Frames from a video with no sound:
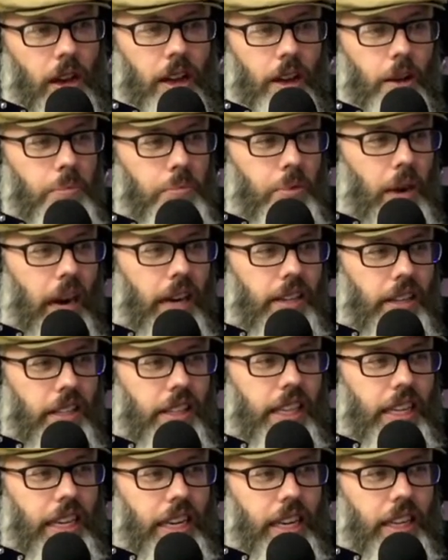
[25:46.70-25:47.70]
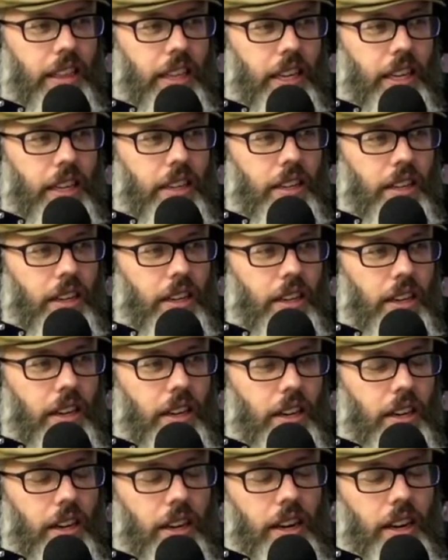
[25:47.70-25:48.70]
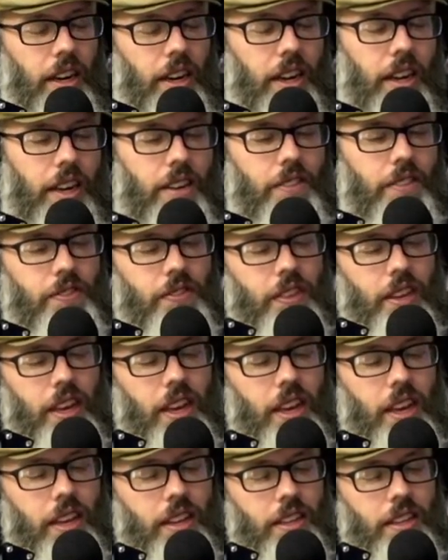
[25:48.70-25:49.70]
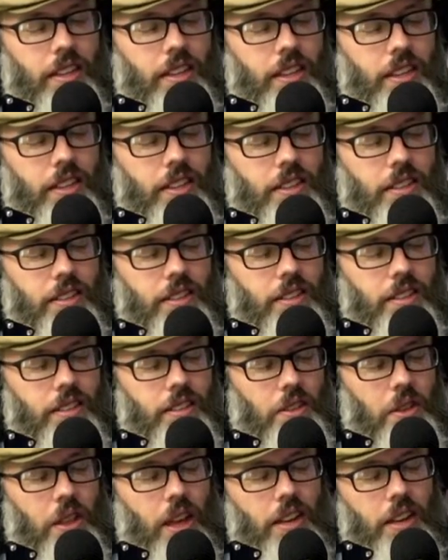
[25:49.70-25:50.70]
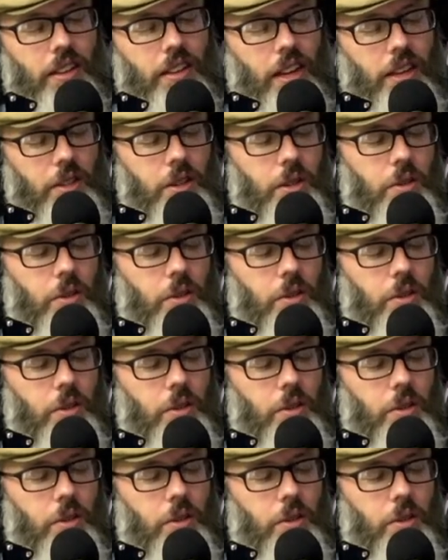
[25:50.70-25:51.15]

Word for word: of practically anything. Mm-hmm. Um, and uh, so that that should